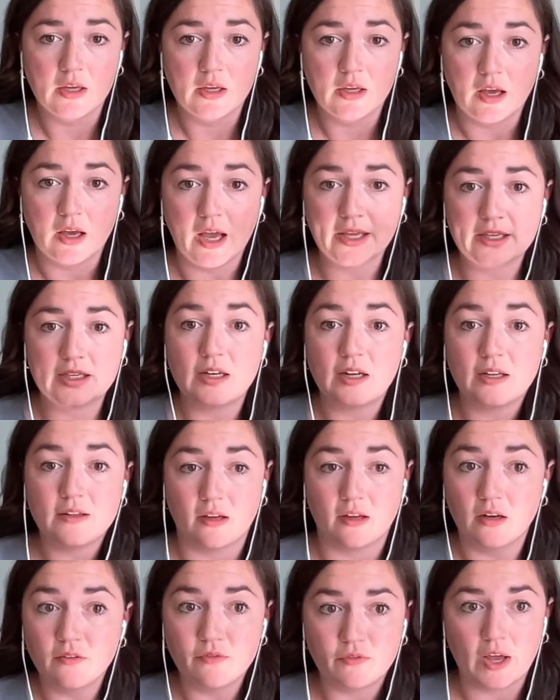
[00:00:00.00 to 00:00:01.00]
I can
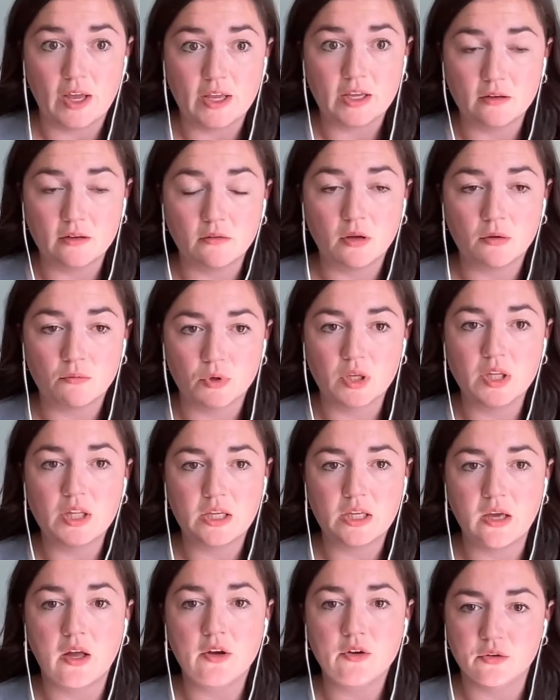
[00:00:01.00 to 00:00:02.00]
identify and
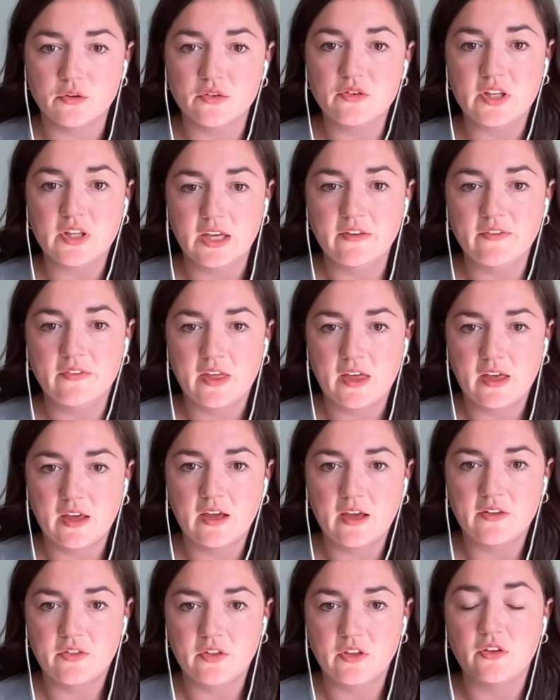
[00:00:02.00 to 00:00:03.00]
really understand that. I
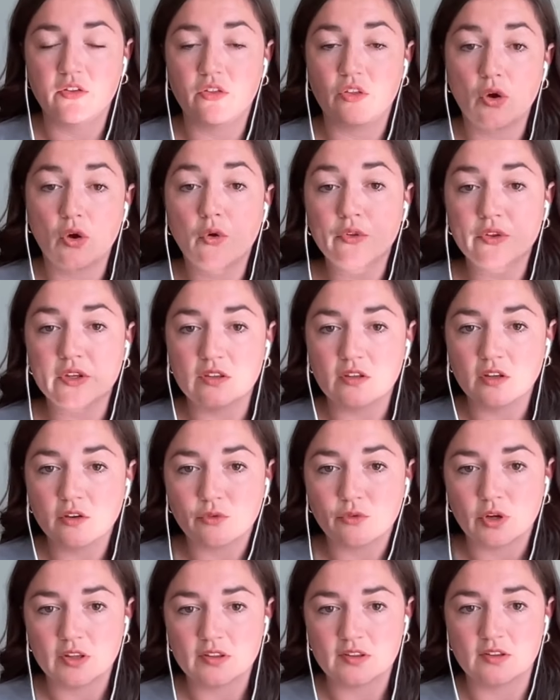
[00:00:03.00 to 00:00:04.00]
think the only
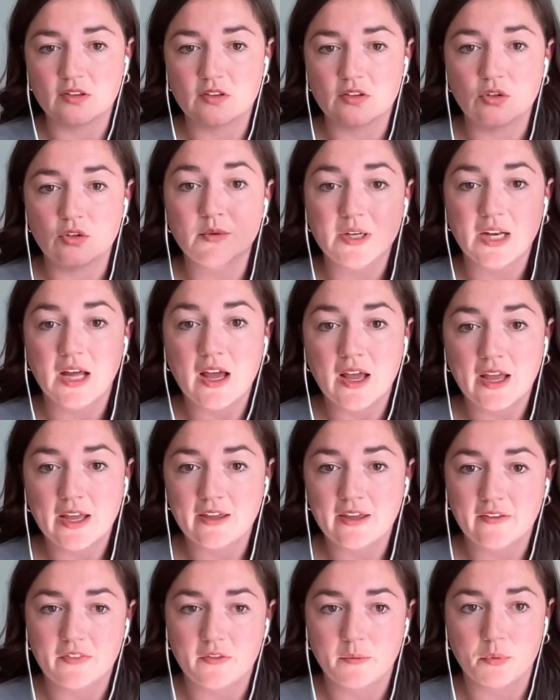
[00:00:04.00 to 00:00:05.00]
difference is you and I
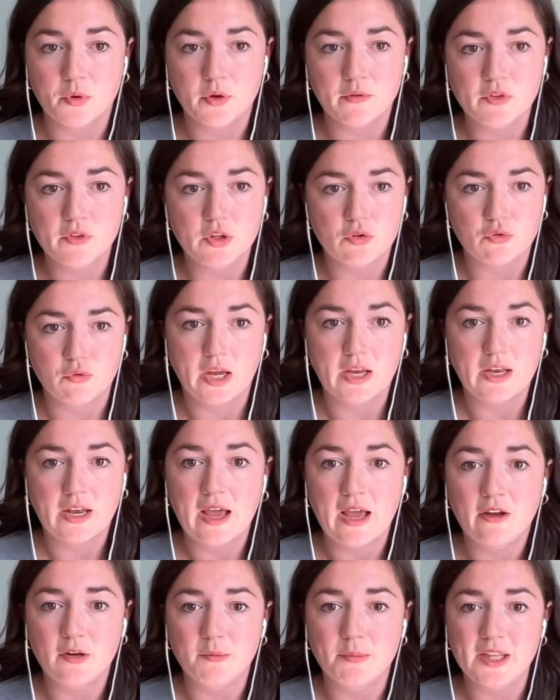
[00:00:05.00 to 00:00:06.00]
get the privilege right
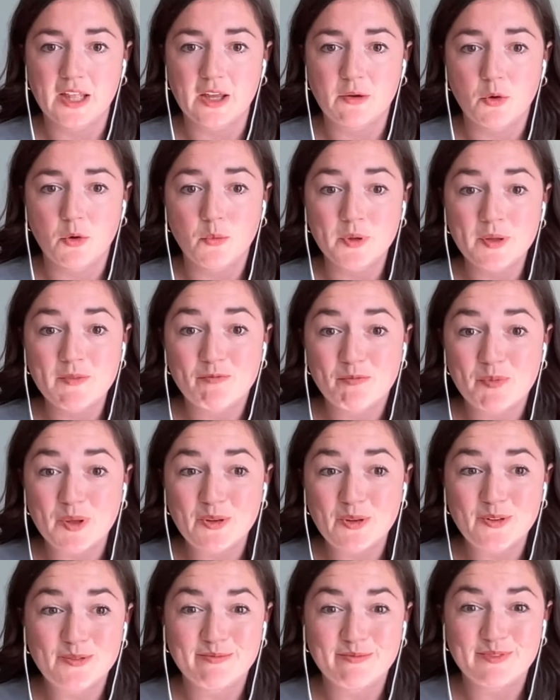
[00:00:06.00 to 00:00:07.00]
now to be like, well, we
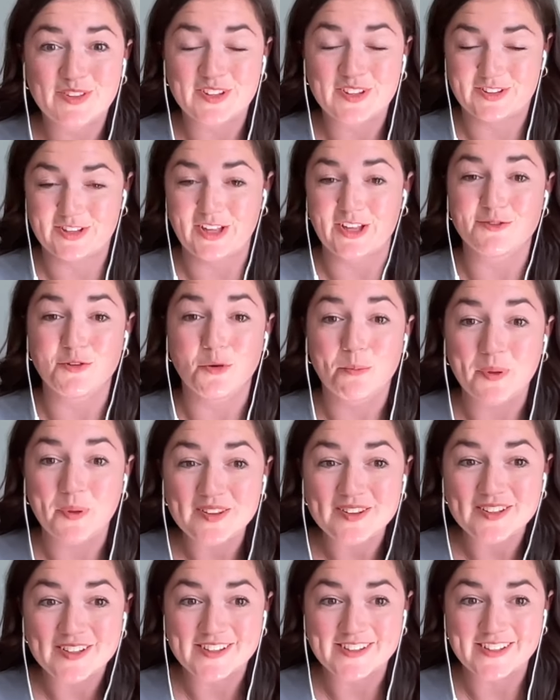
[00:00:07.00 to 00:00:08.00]
built successful
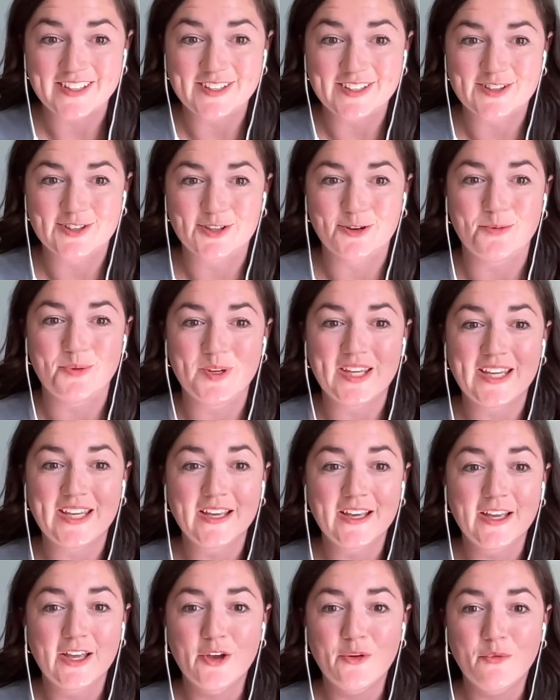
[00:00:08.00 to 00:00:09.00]
businesses. So we
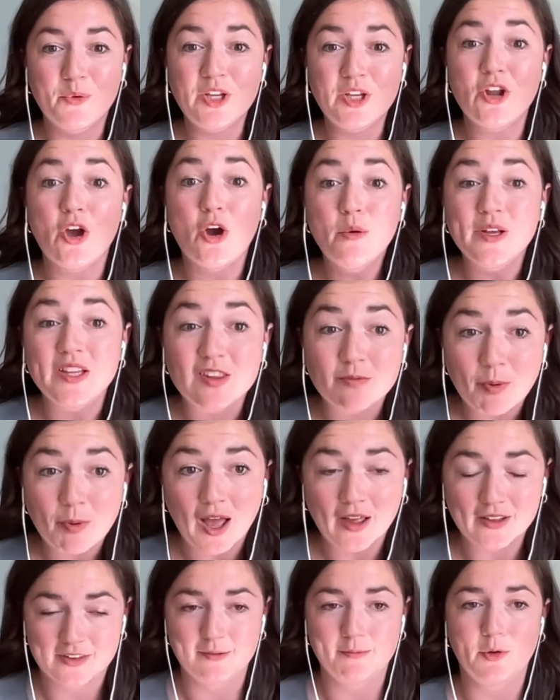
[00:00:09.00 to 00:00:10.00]
know it's
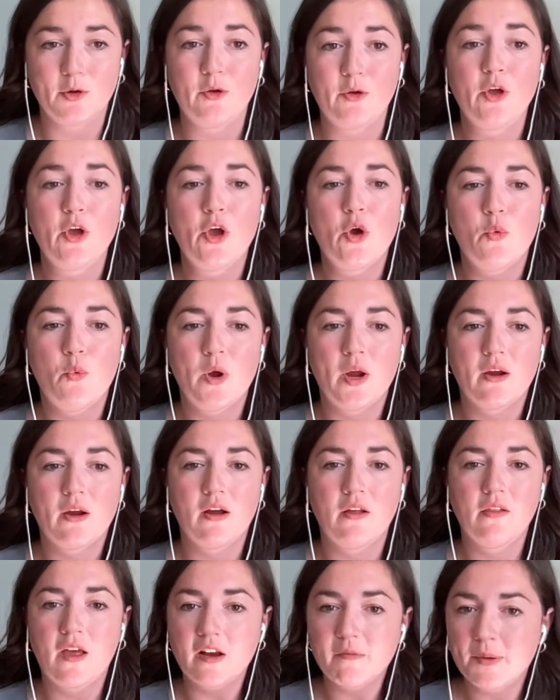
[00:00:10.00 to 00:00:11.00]
possible, where a
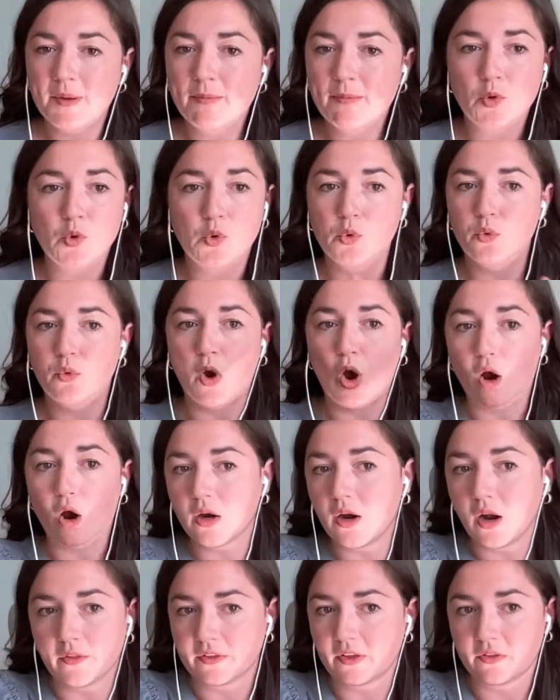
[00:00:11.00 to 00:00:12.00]
lot of people who
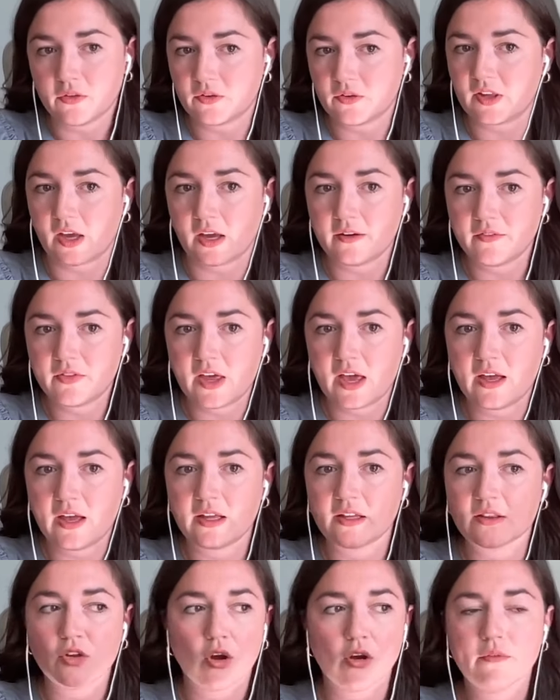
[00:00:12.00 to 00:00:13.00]
aren't on the other side of that,
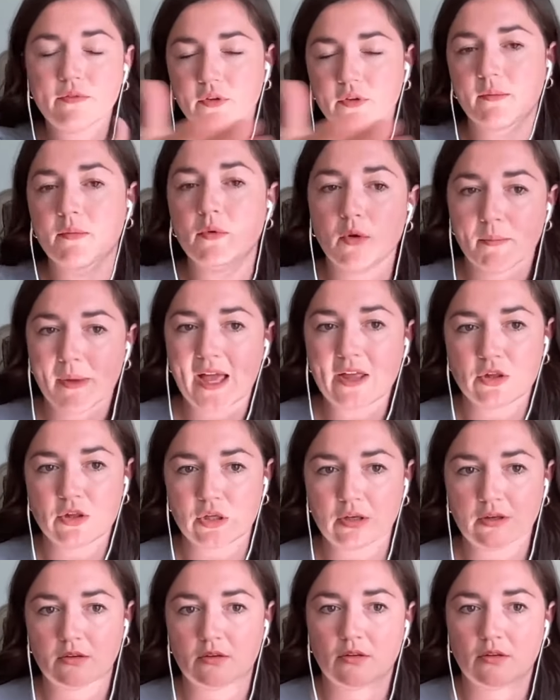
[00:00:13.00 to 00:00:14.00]
it's hard for them to
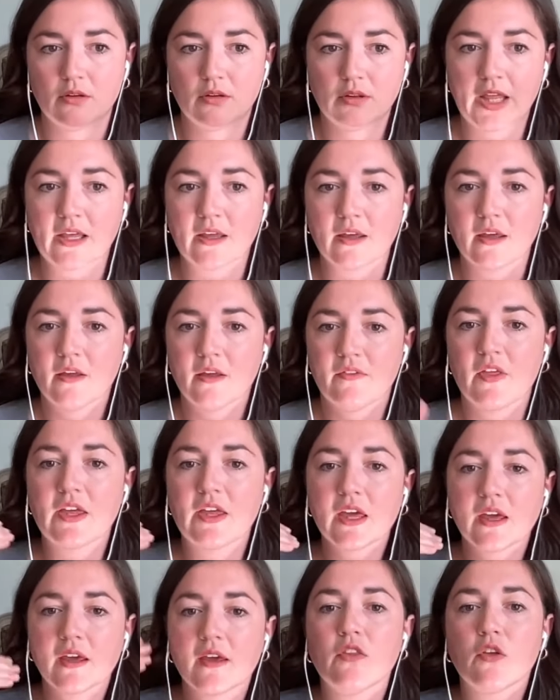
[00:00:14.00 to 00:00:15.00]
imagine. Like, they
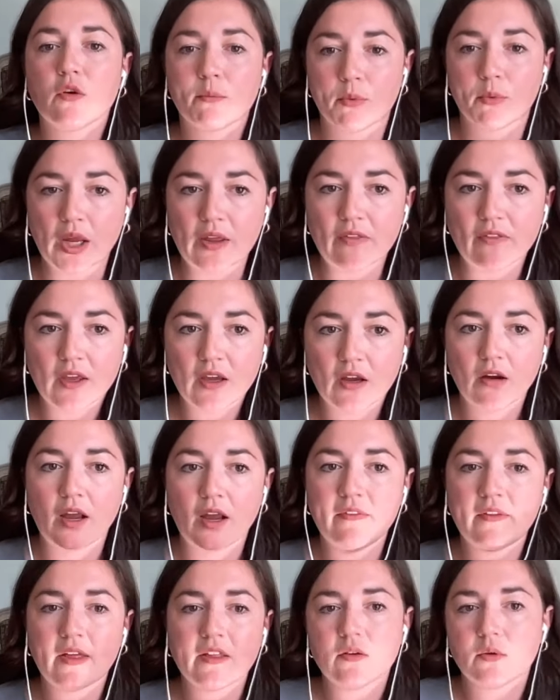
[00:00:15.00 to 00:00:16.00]
can't get their brain there.
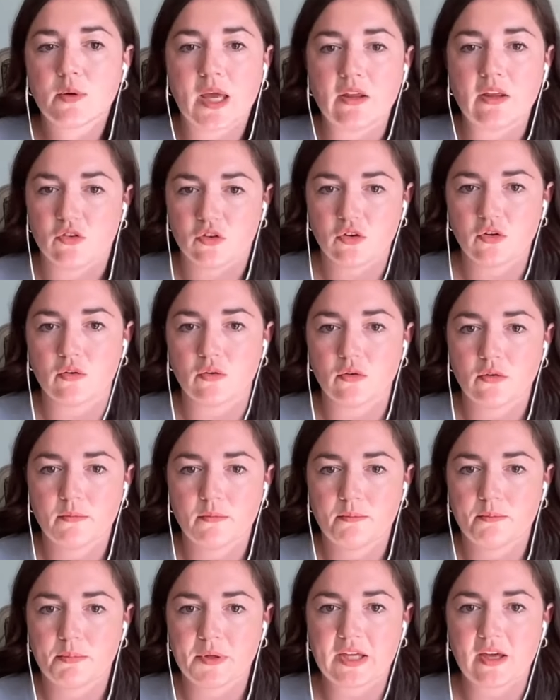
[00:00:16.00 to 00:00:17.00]
And that's okay too,
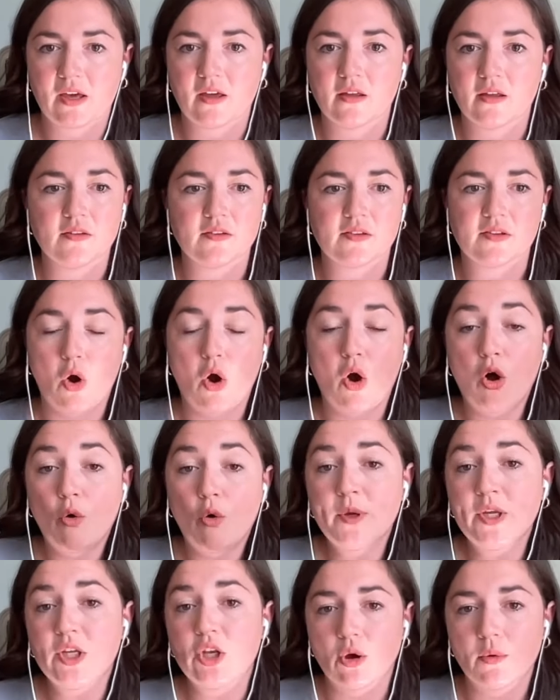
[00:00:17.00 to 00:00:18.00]
because all
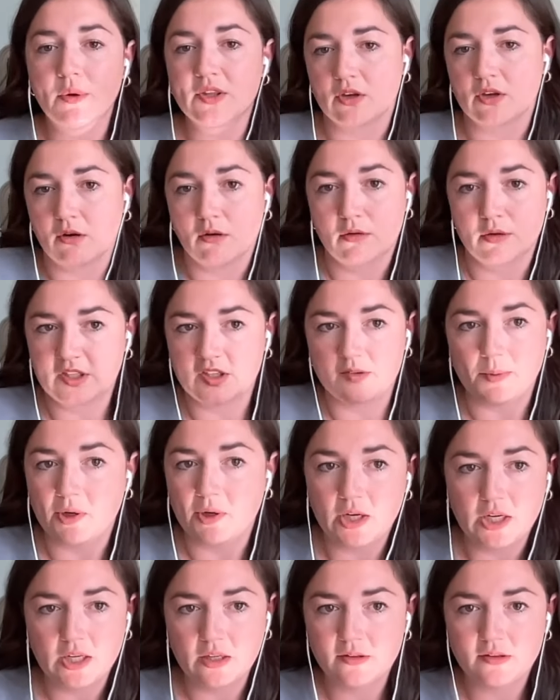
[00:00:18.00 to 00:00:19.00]
we know is our own
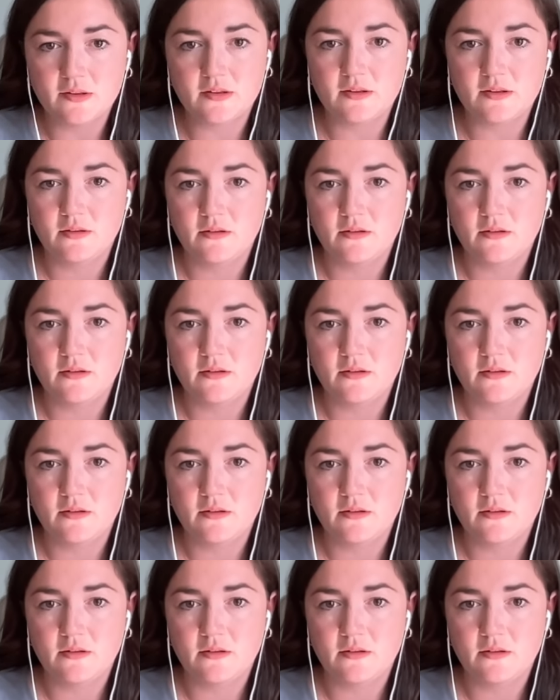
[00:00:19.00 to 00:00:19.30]
experience.